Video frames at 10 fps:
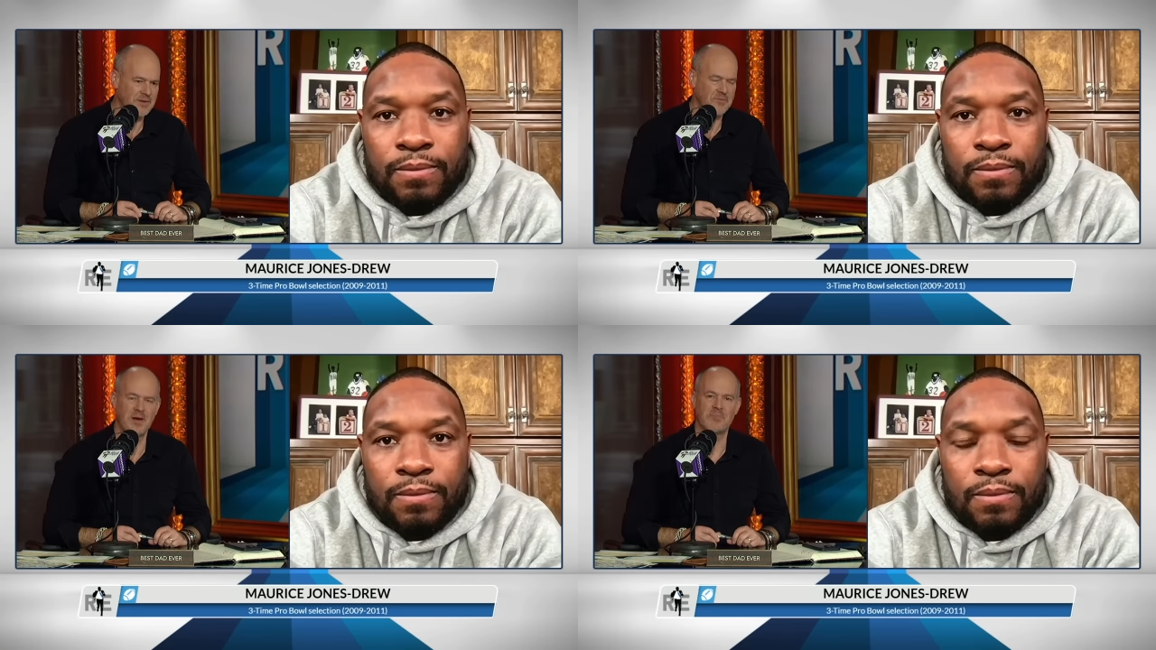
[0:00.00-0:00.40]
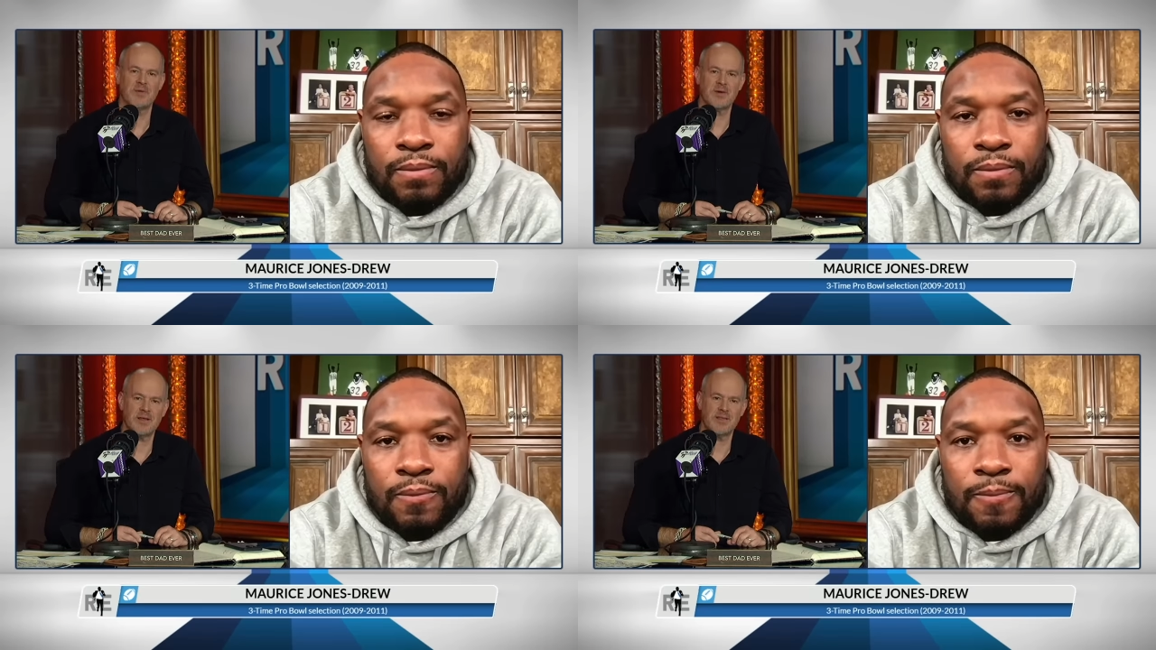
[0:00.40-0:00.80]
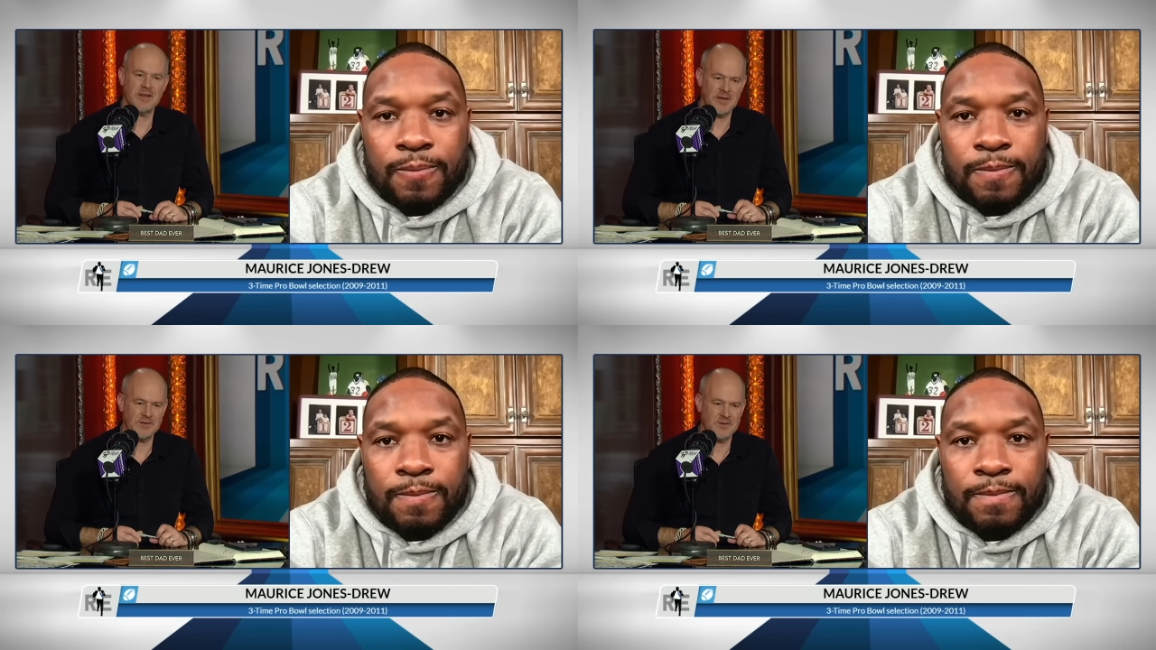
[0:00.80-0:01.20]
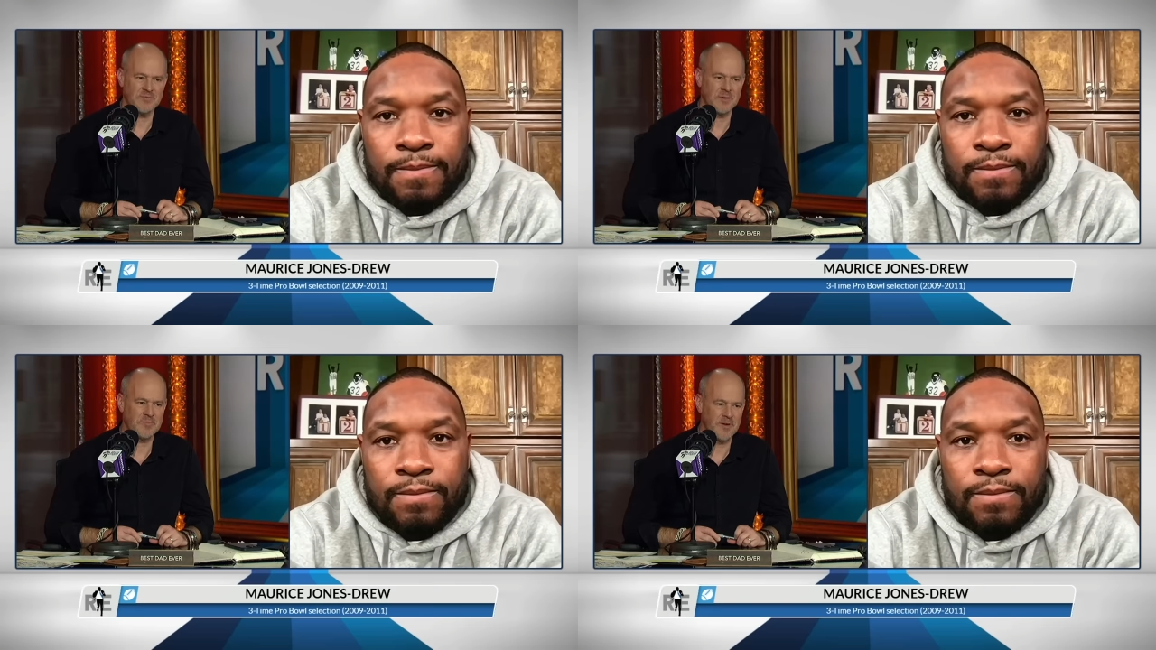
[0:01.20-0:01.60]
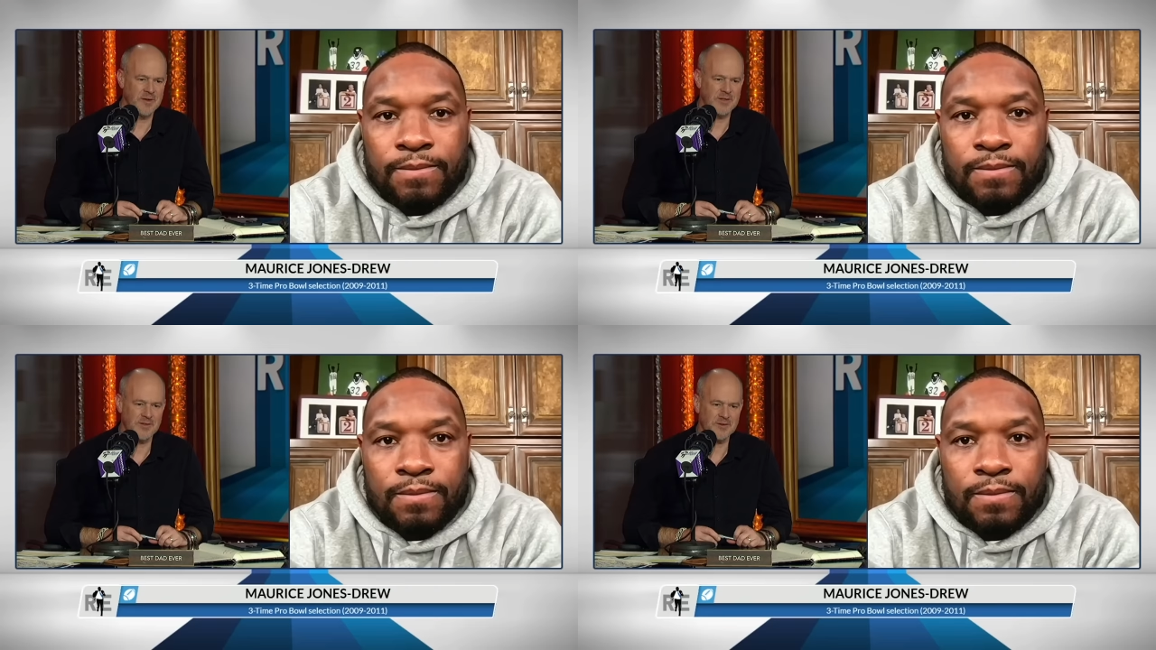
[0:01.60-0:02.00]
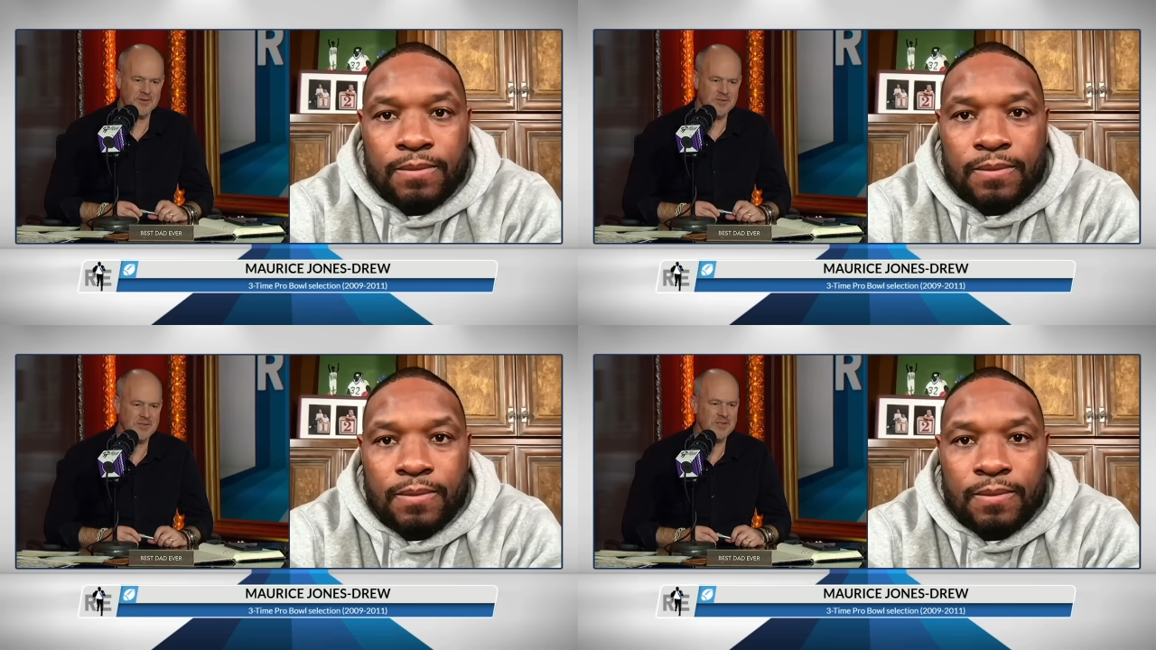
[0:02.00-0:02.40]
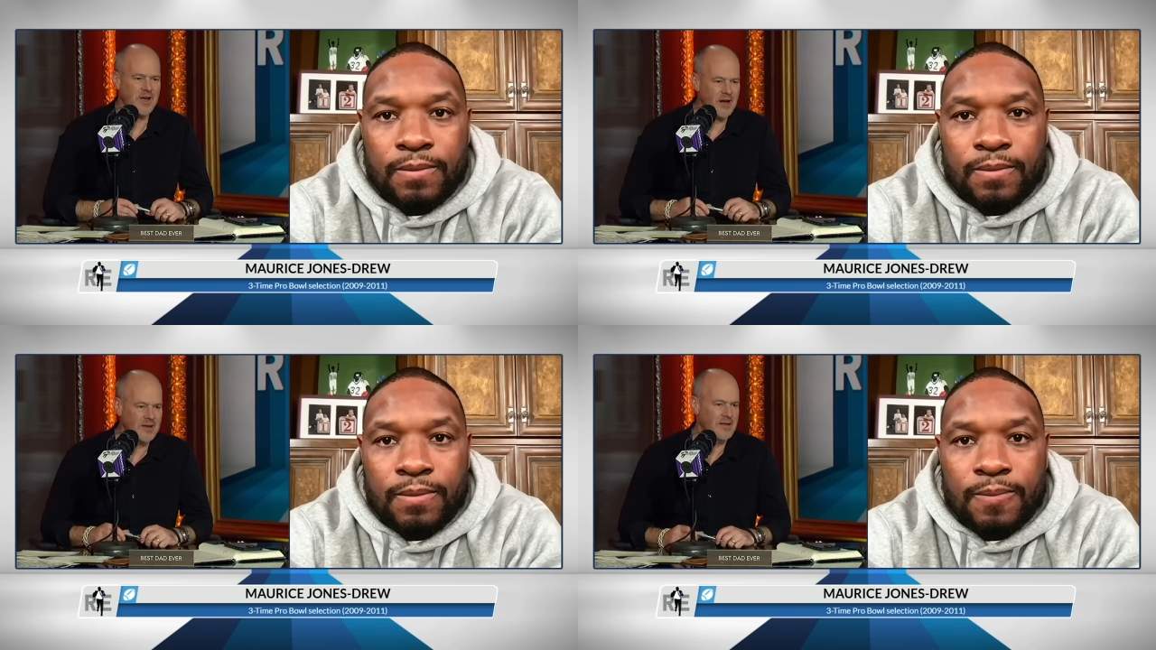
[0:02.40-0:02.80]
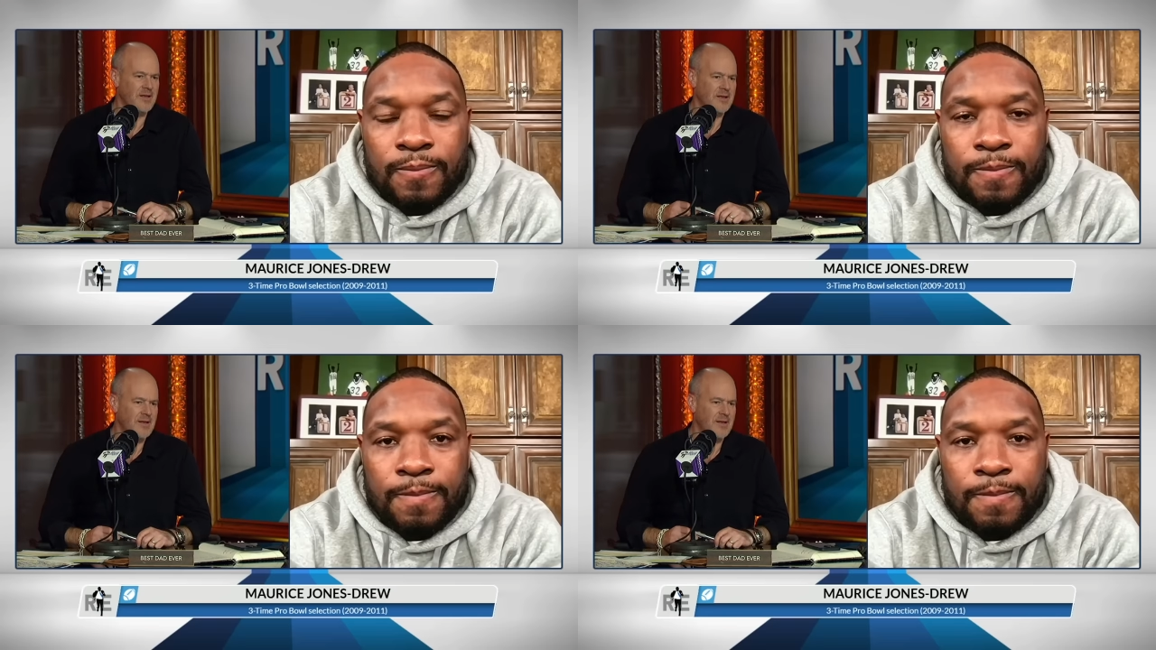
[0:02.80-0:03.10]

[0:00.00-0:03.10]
Speaker 1: of weaponry in the National Football League. They're just young,